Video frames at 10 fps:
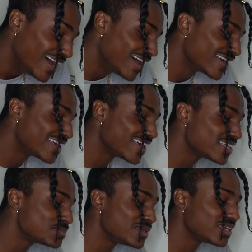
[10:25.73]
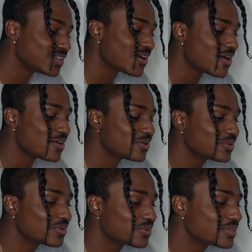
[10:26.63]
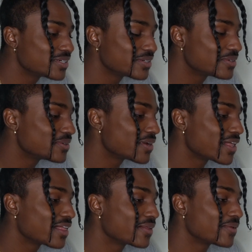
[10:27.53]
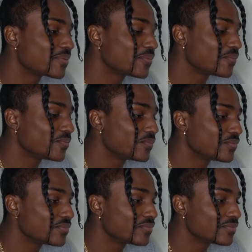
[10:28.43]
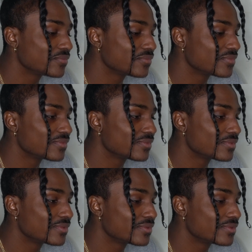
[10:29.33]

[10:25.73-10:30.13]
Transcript: I guess, big dog. Am I allowed to say what I think it feels like?